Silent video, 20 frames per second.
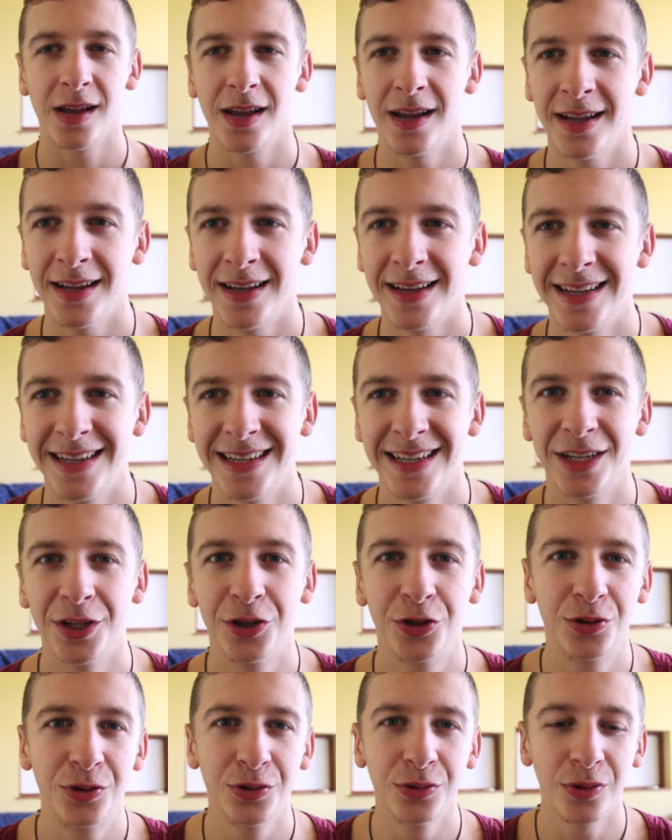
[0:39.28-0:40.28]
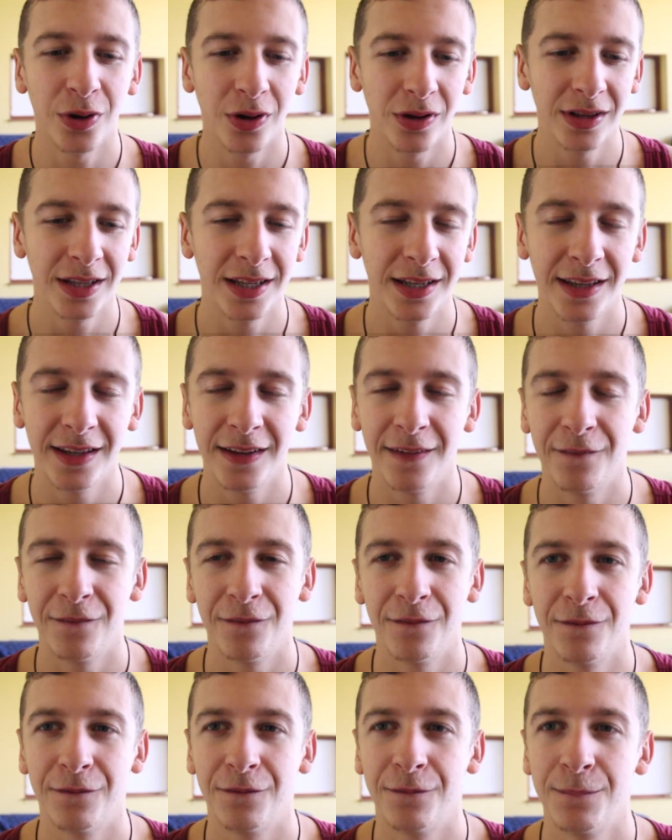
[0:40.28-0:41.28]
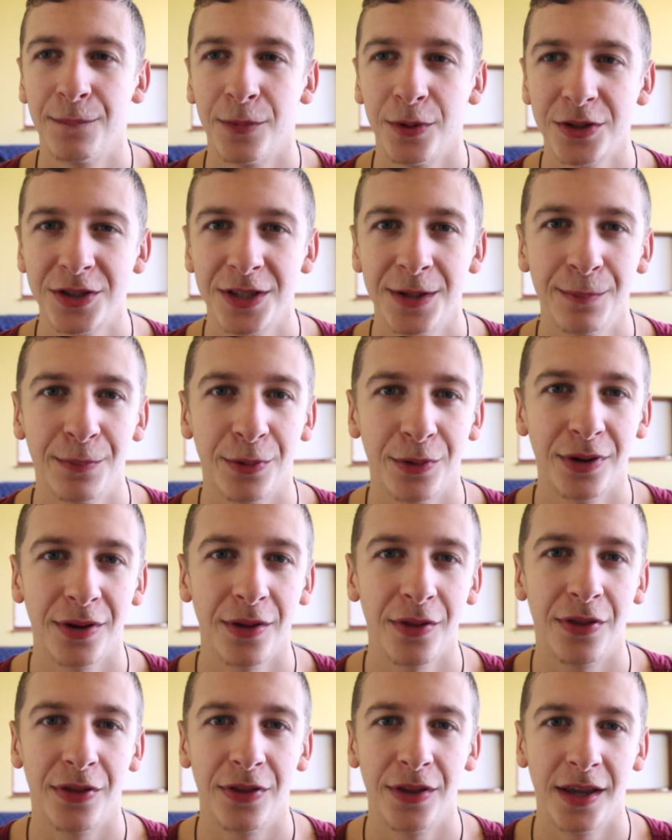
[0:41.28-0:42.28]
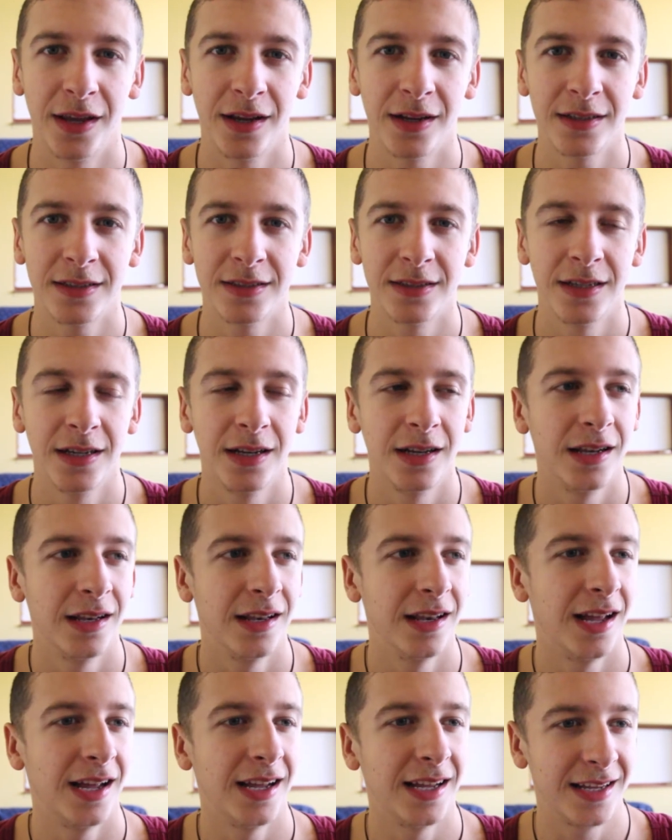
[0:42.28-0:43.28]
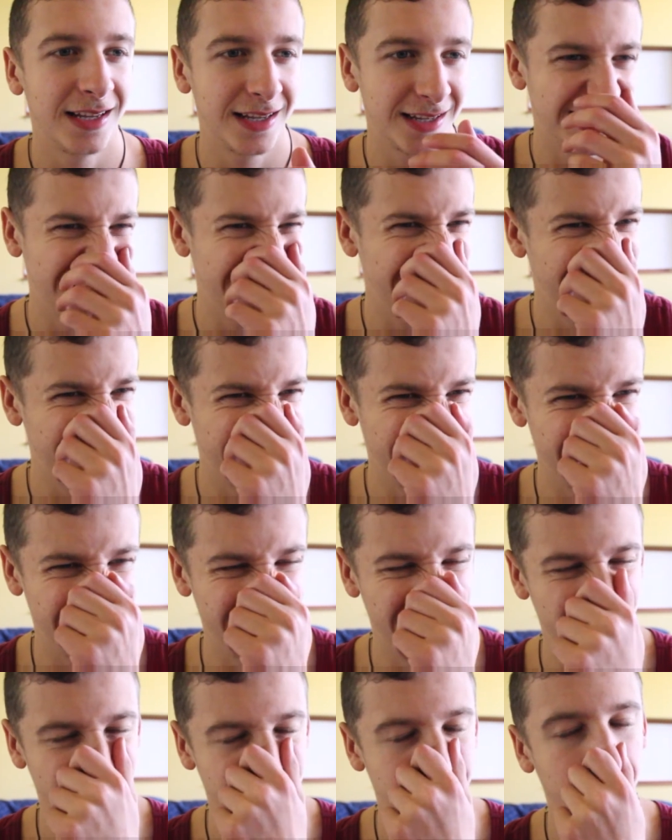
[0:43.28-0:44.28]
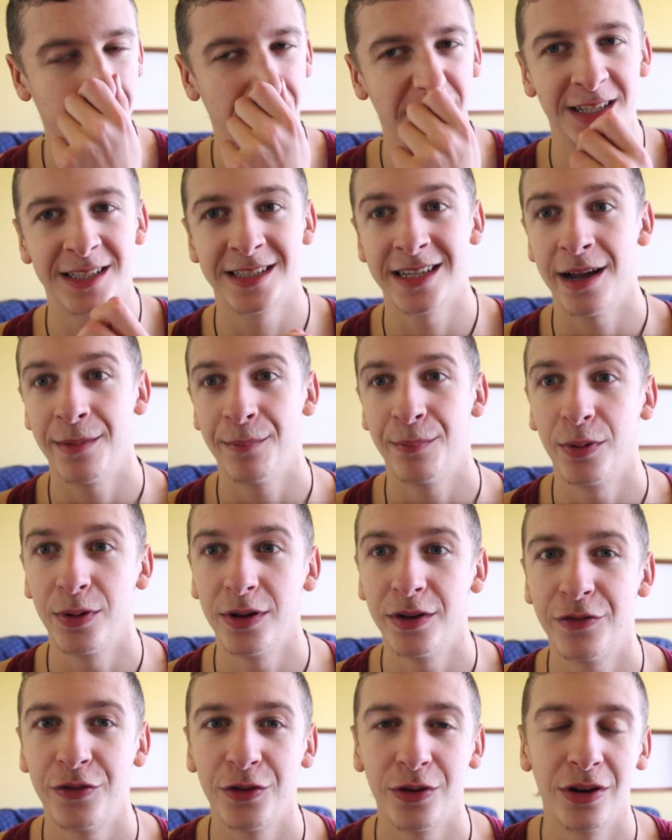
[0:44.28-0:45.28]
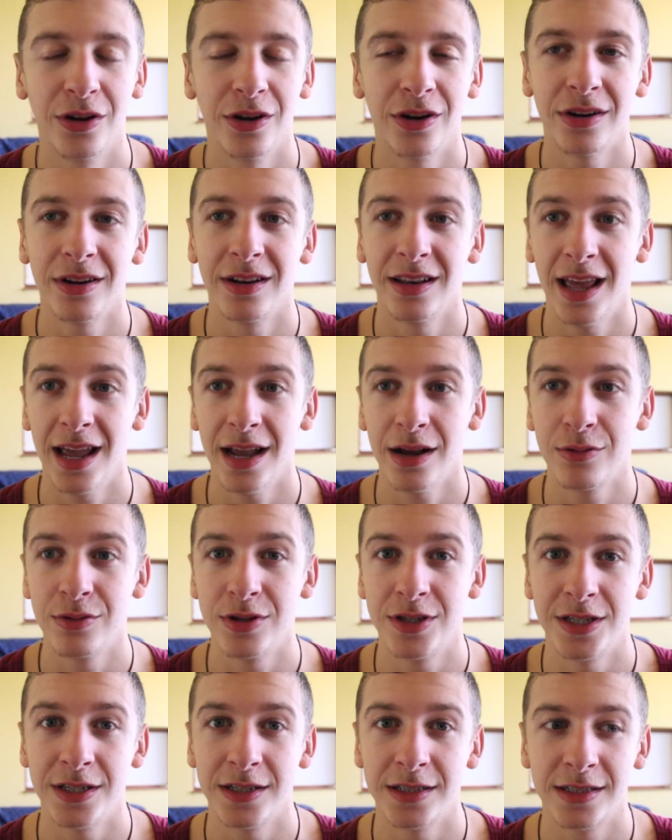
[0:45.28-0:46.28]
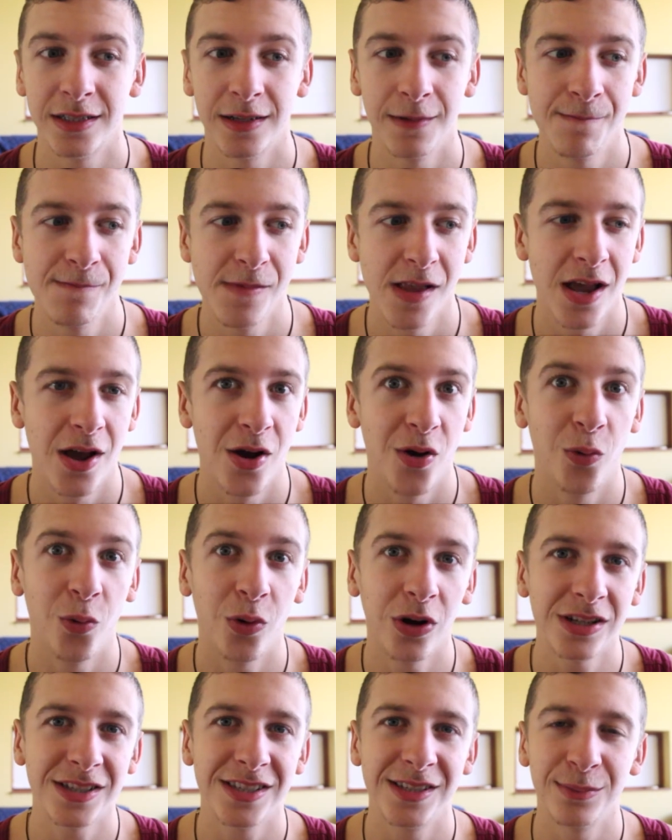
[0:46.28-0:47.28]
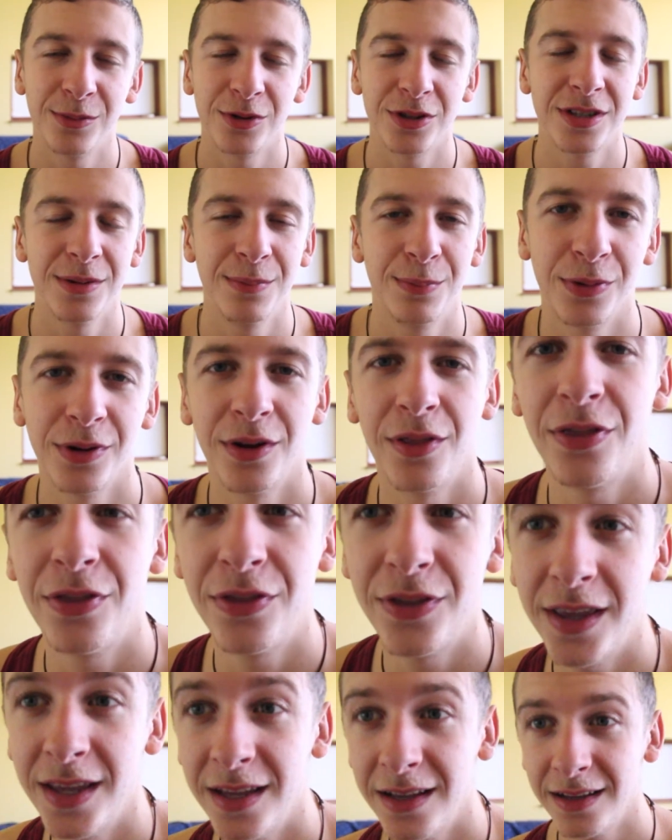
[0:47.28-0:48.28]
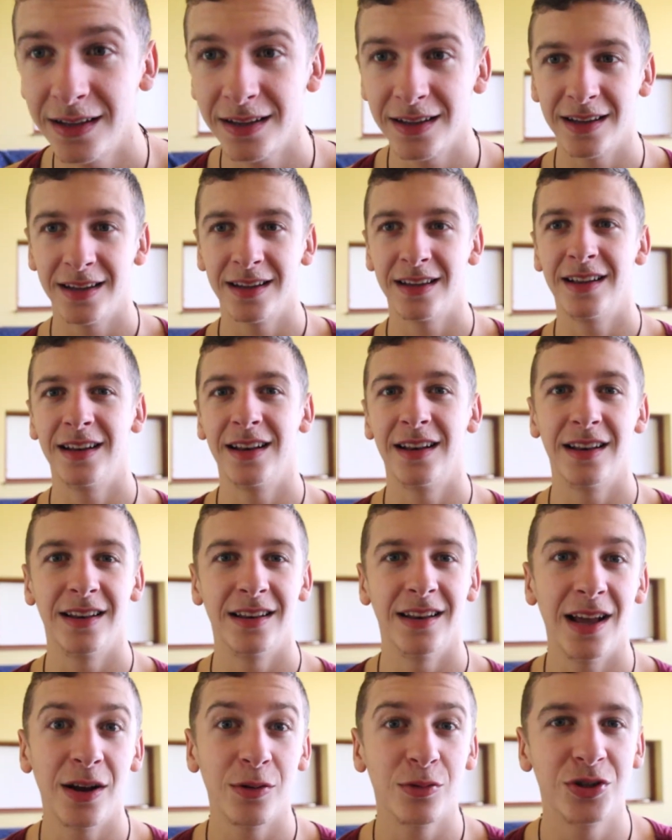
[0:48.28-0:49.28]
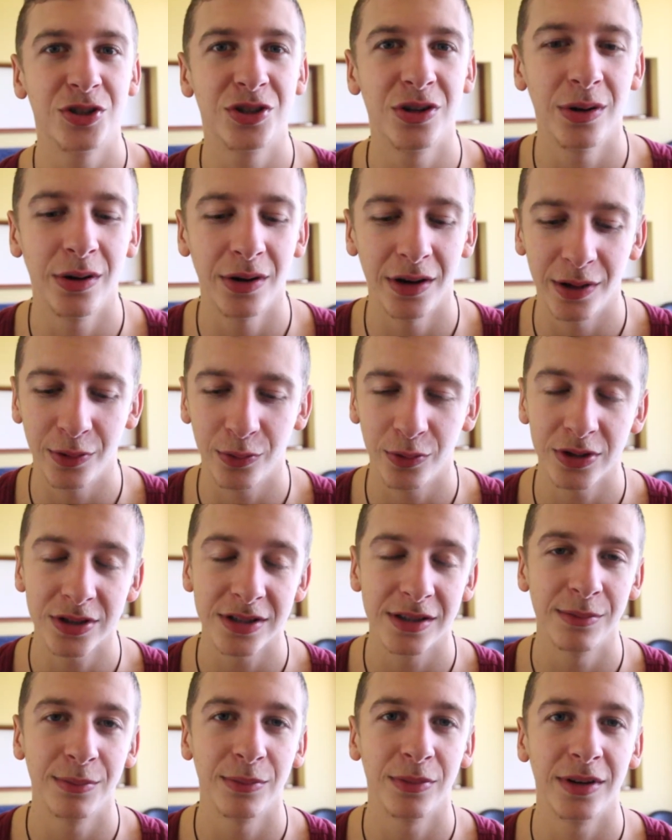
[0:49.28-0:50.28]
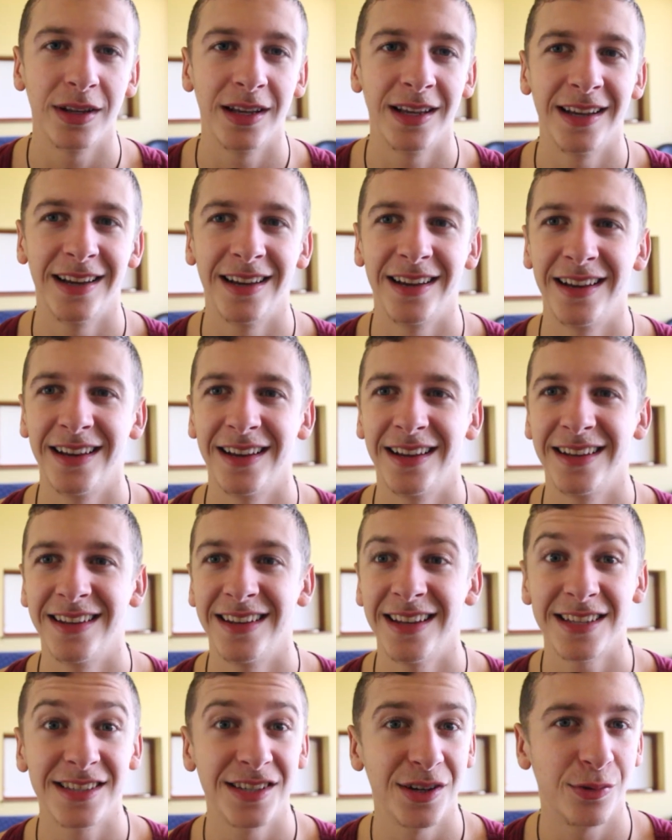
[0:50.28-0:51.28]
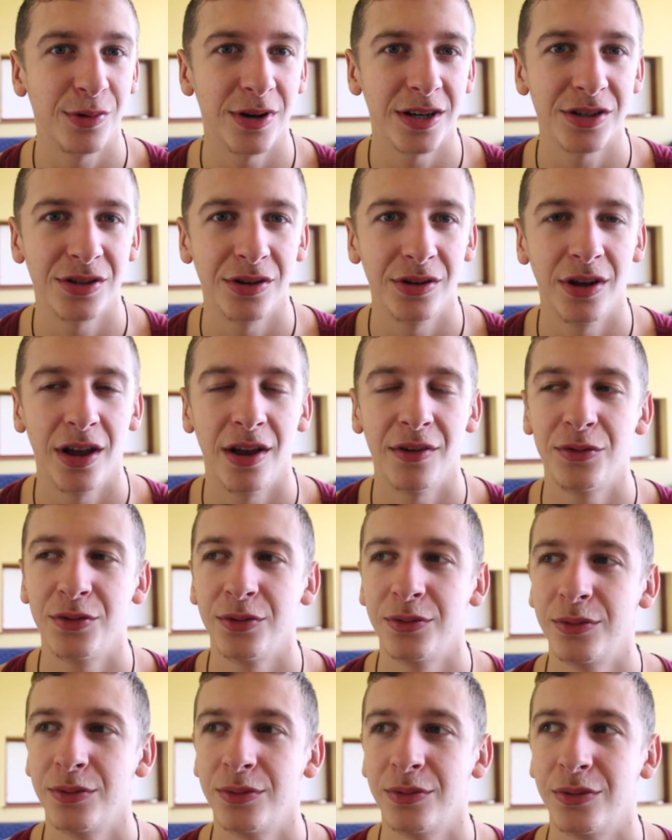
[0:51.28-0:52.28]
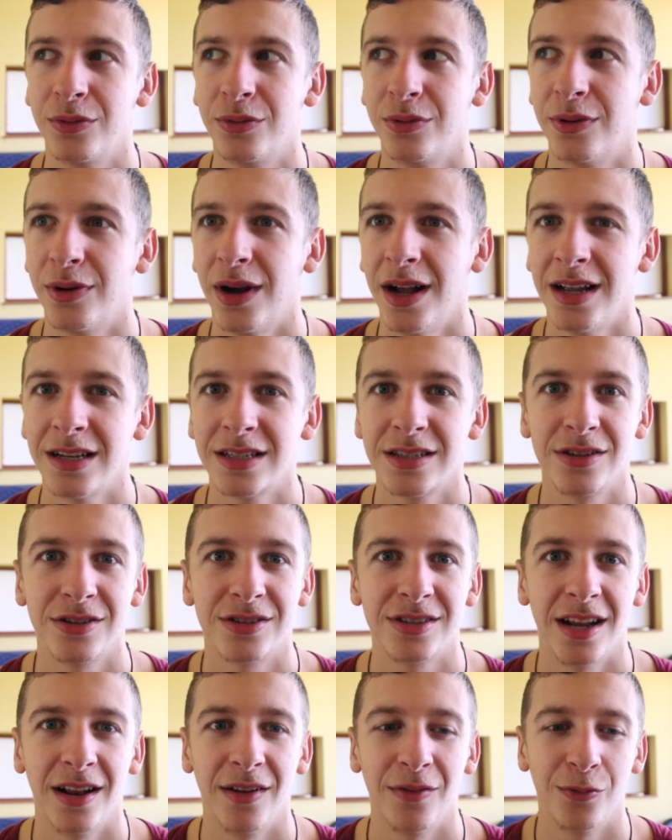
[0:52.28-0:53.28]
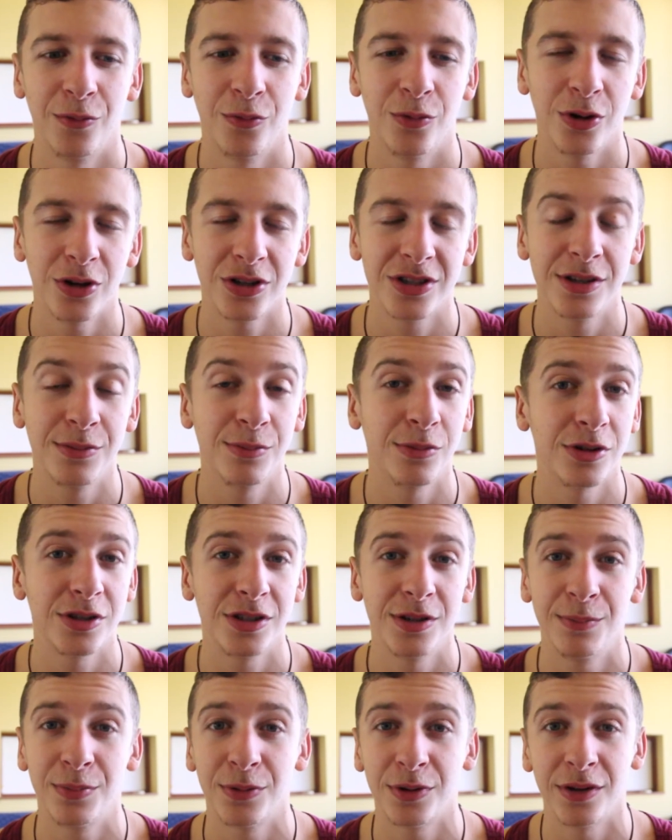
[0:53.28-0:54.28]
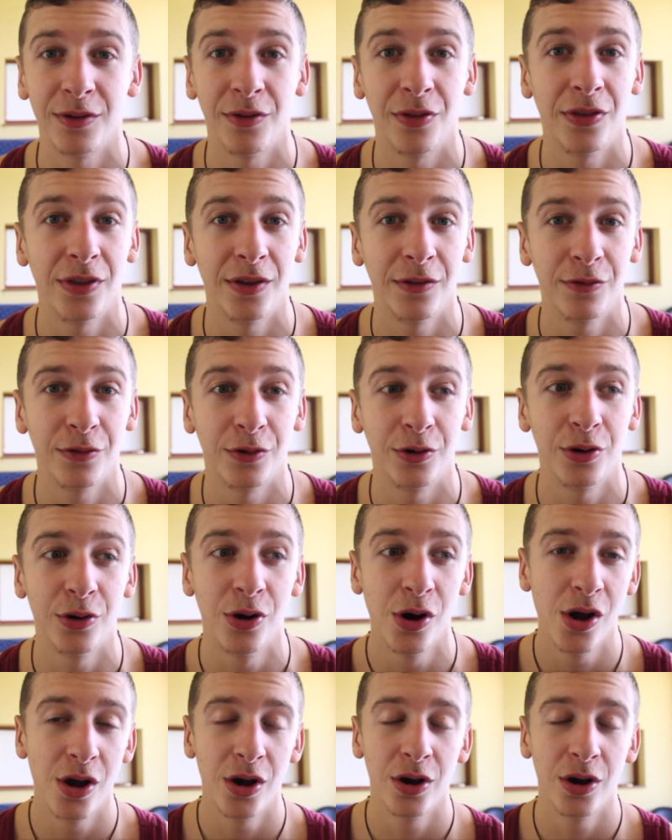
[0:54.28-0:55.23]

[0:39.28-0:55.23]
uh, do only the most important things, like for example, if you learn languages, what's the most important thing uh, in language learning? What's the uh, that's the question you have to ask yourself. What's the most important thing for you?